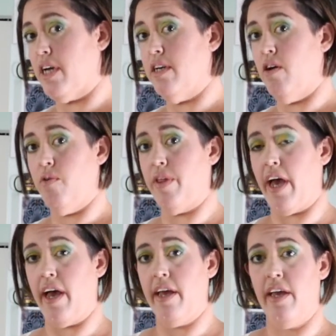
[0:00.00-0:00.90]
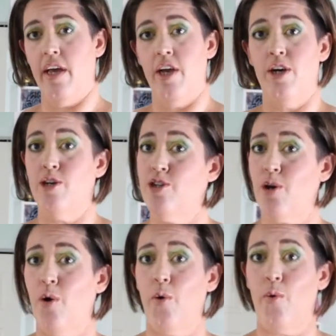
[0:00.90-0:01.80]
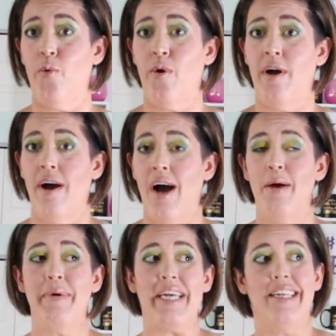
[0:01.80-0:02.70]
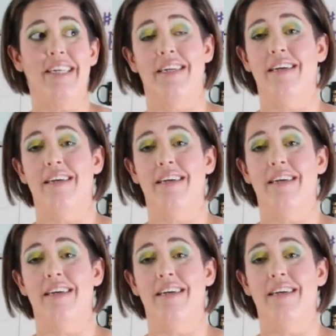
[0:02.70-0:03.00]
I know that. So, I mean,